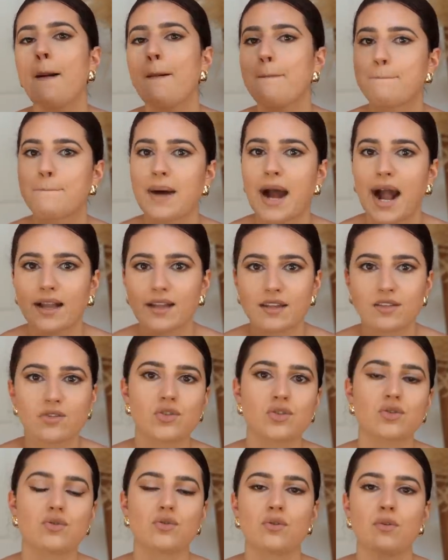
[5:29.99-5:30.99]
back
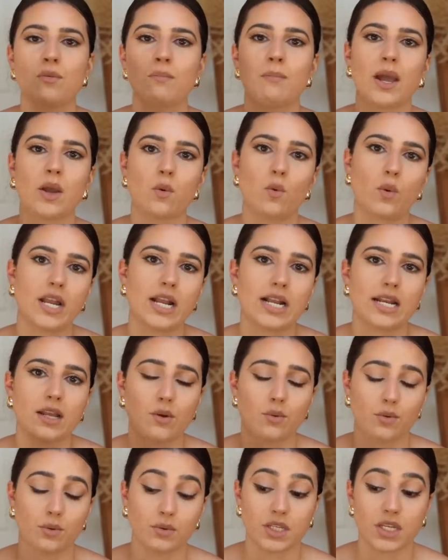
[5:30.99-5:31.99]
into my
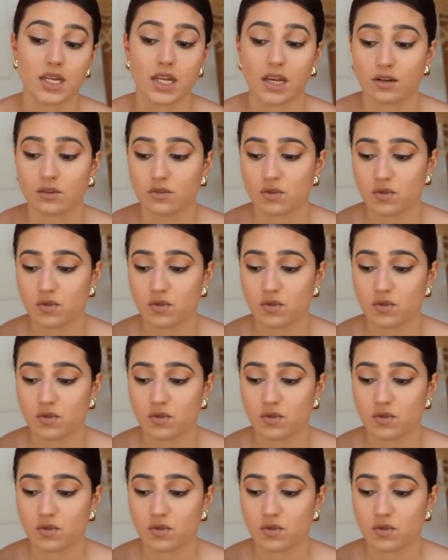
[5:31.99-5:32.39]
weekly routine.